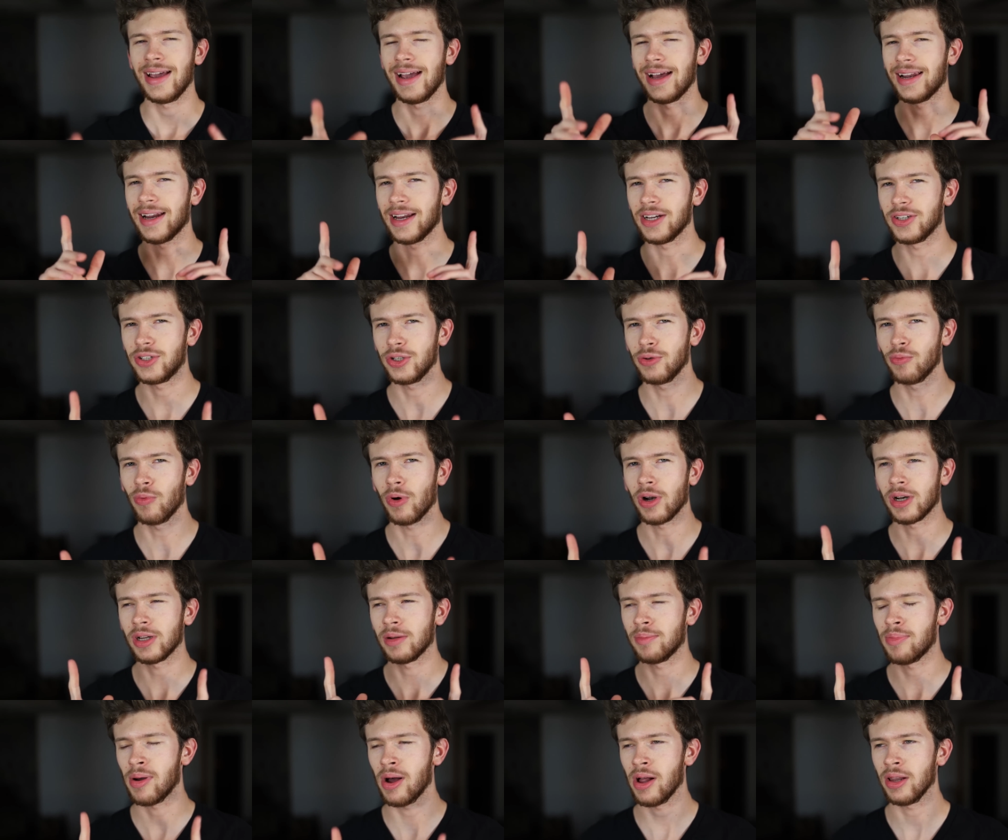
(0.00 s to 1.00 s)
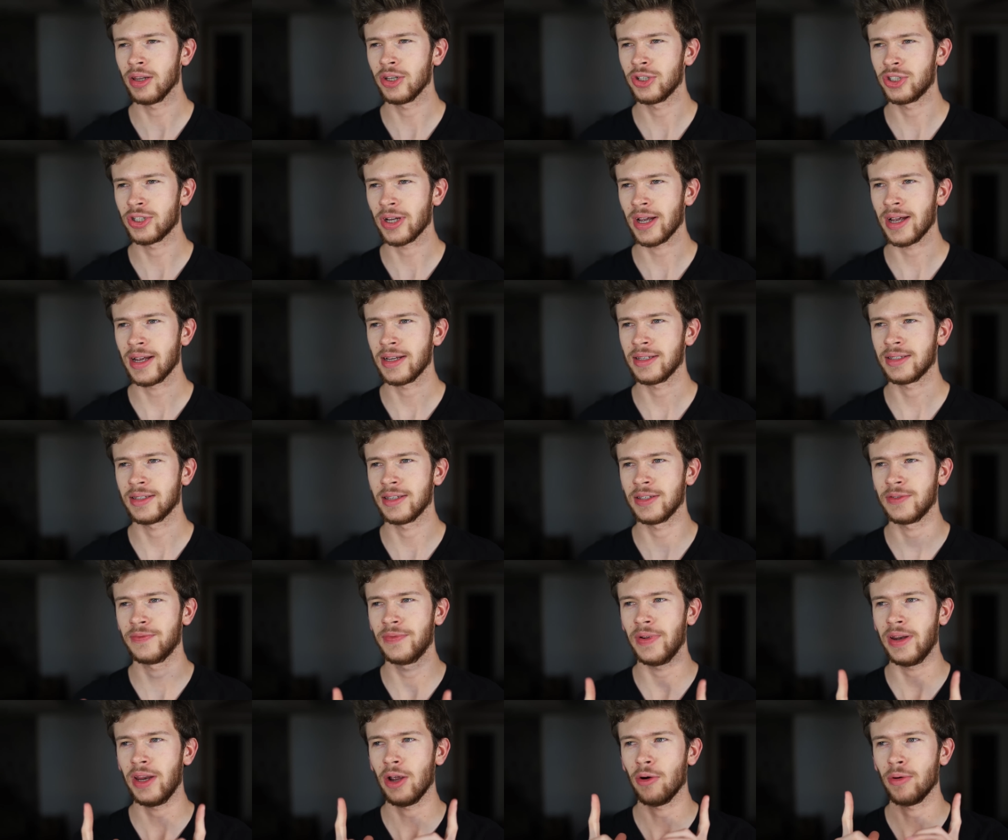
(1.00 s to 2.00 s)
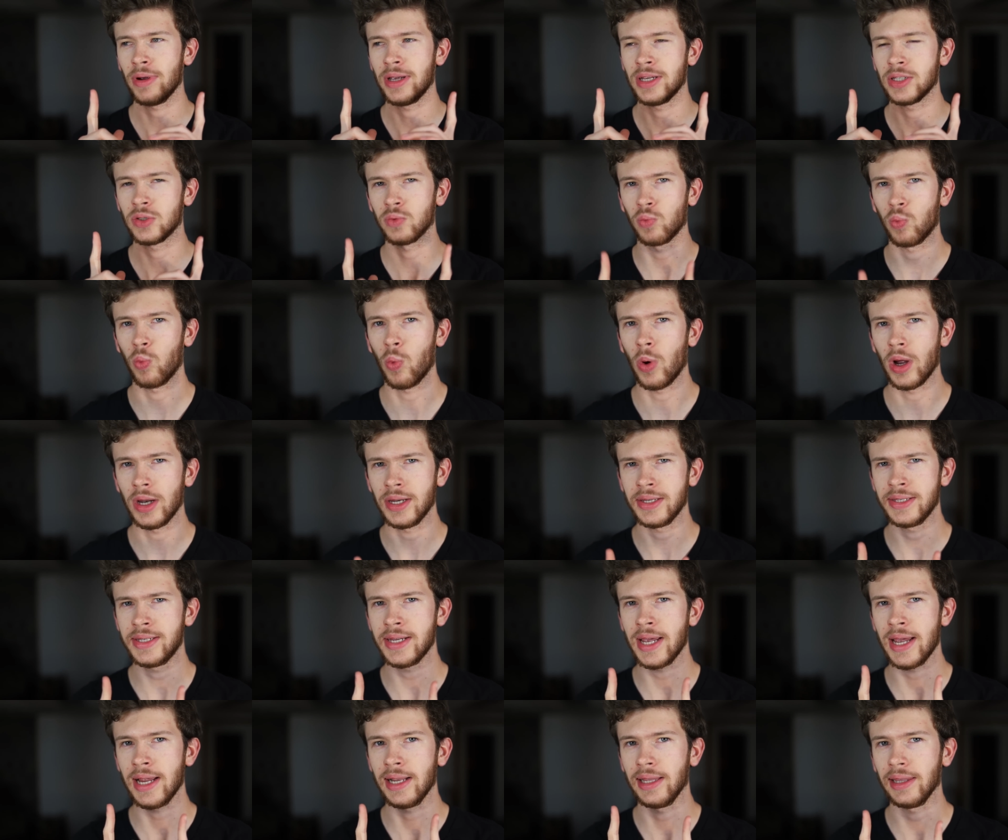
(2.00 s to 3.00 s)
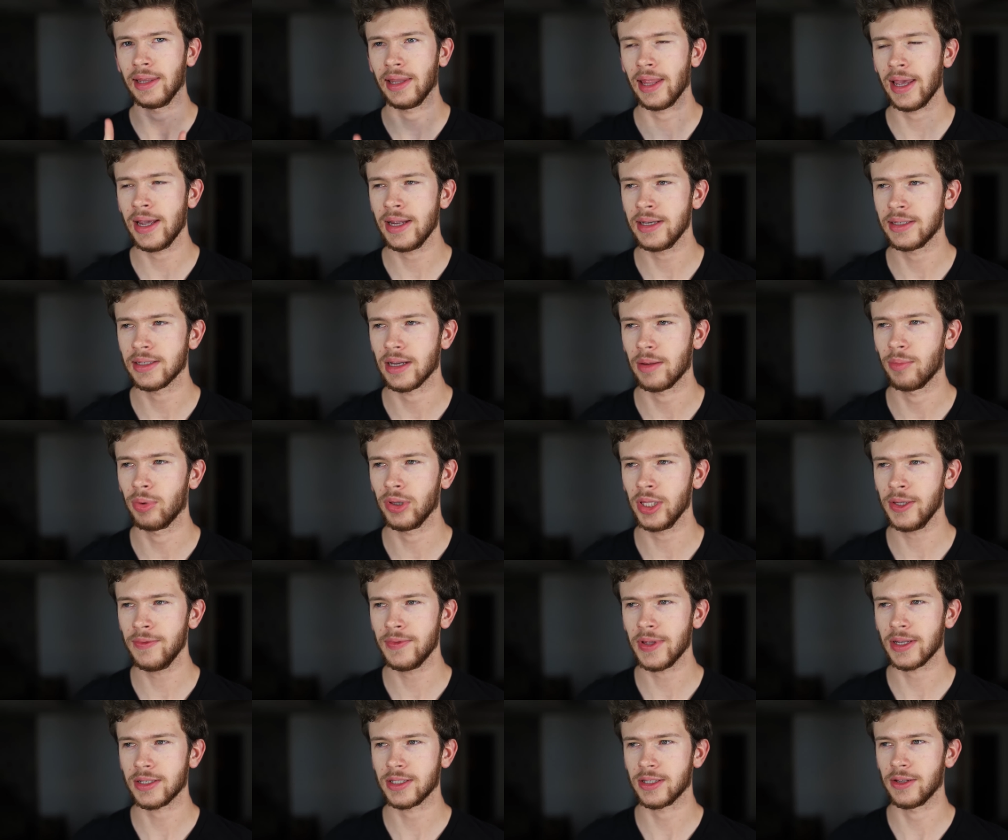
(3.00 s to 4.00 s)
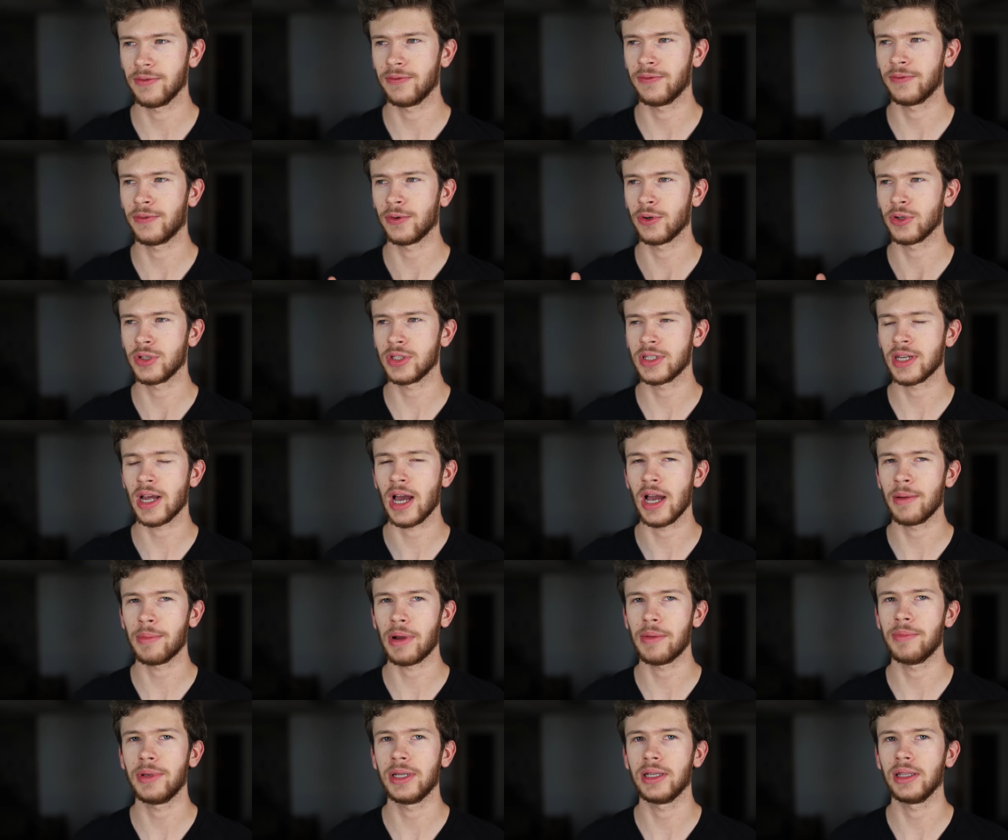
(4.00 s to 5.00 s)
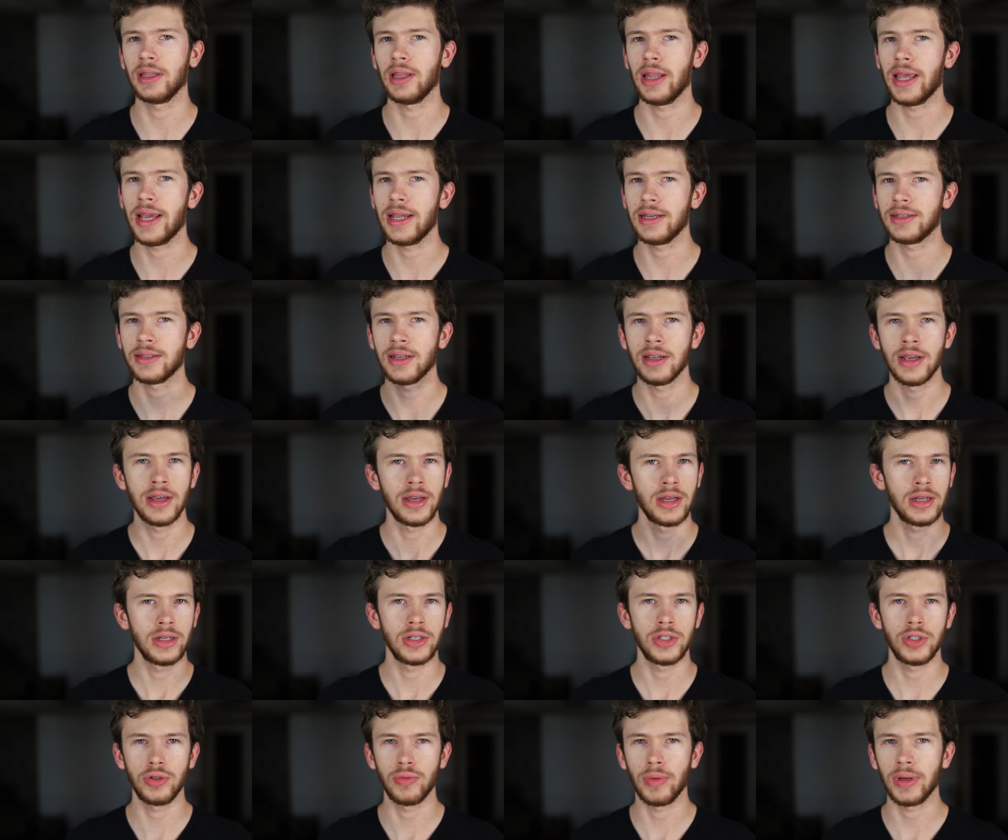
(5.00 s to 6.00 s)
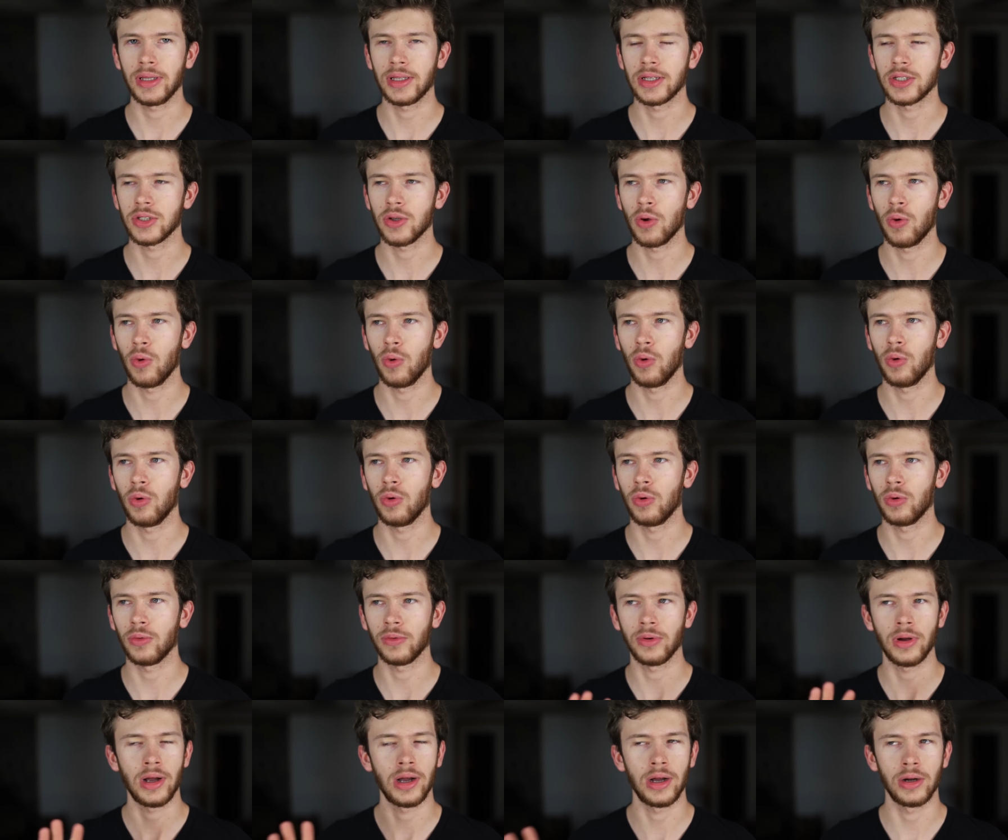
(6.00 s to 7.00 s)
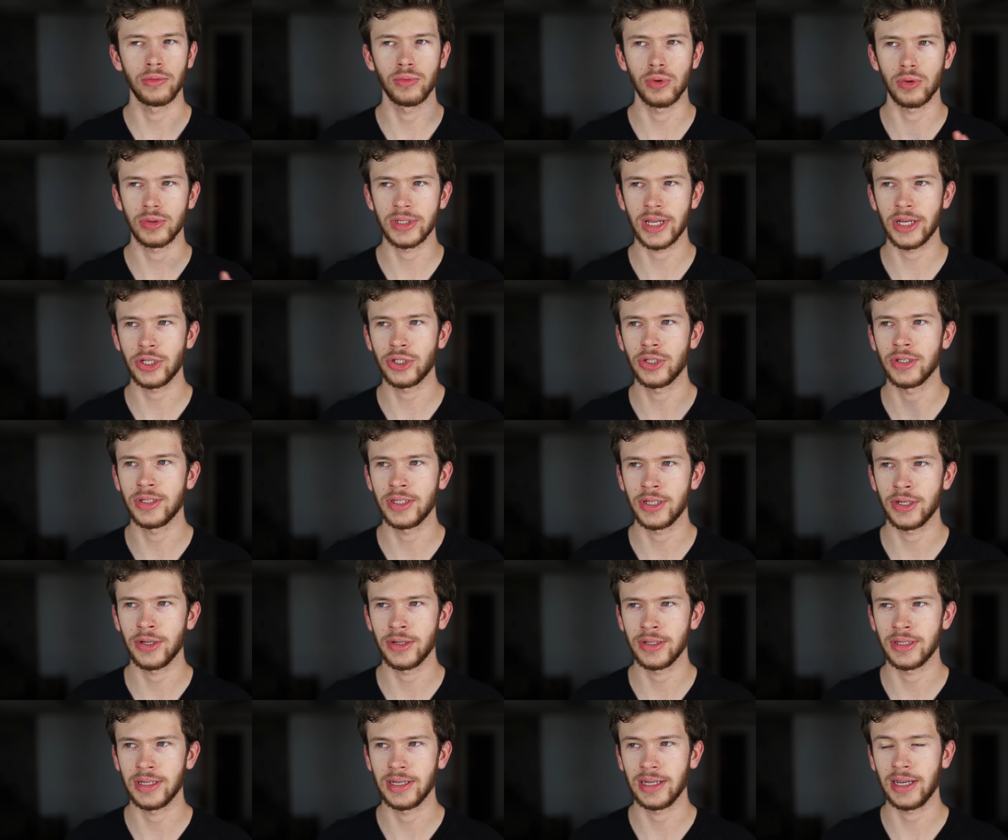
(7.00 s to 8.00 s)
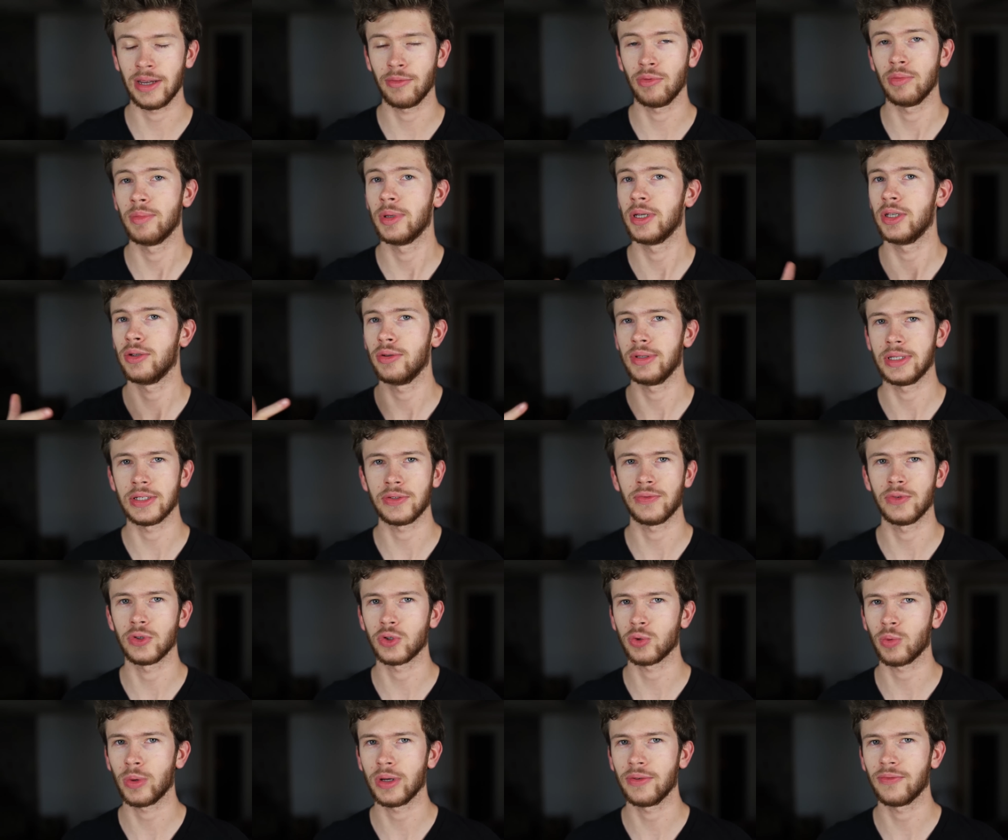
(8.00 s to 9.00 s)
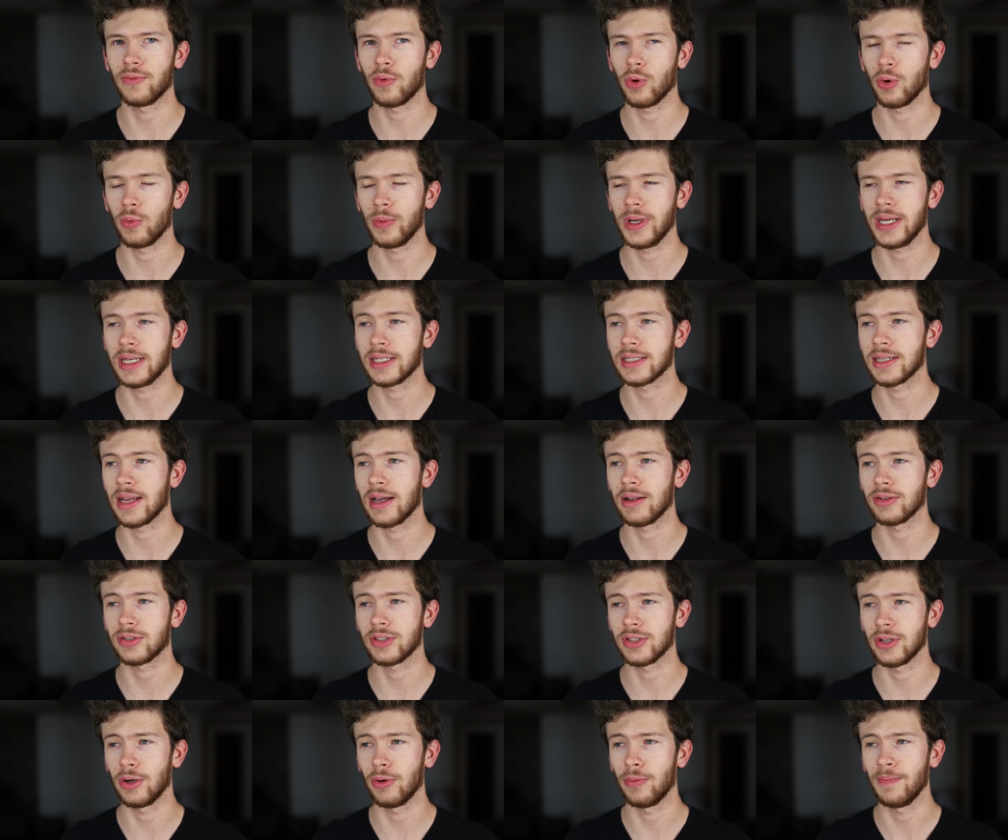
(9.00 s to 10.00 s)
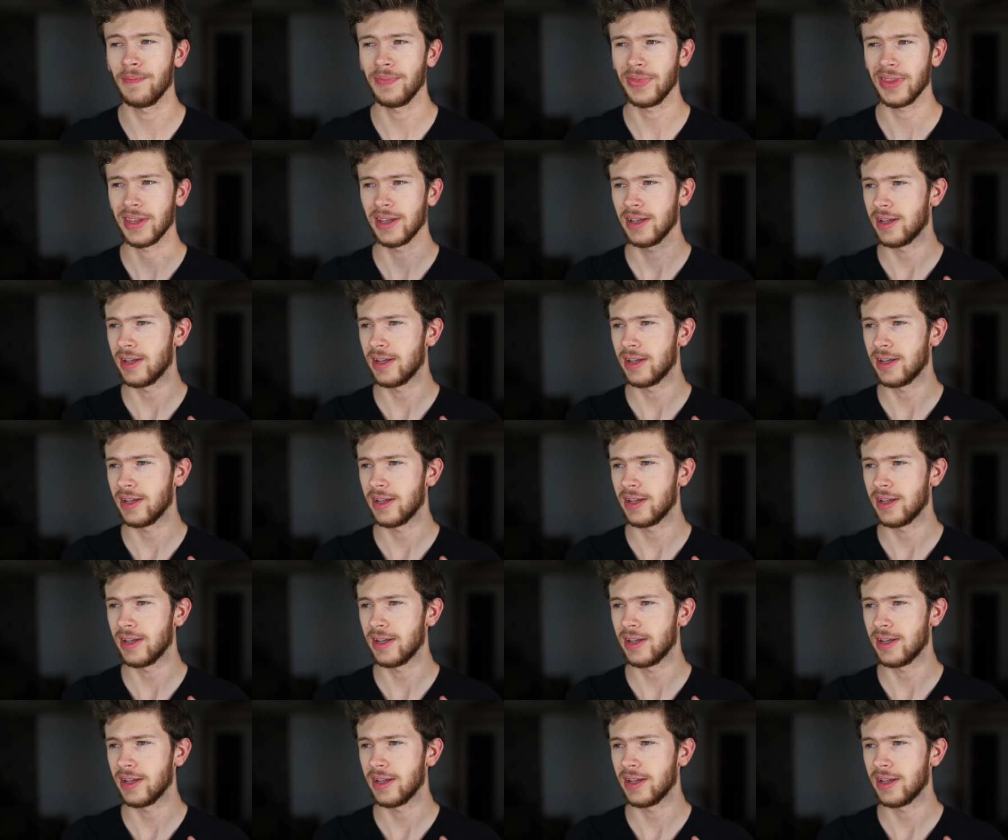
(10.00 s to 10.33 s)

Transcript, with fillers: And I do want to apologize, this video is one day late. I believe that's the first time I've been late doing this whole uh, rotation series, and again, we've been doing this for twenty-four weeks now, so